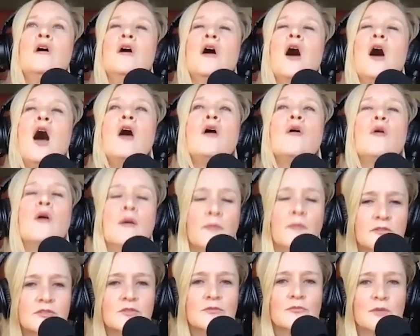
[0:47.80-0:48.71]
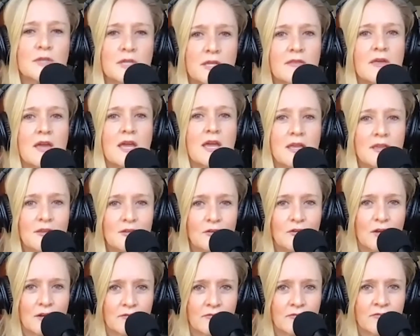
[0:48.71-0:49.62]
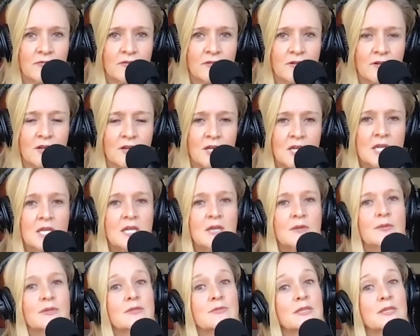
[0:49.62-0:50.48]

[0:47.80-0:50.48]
Oh, I'm also reading The Hate You Give because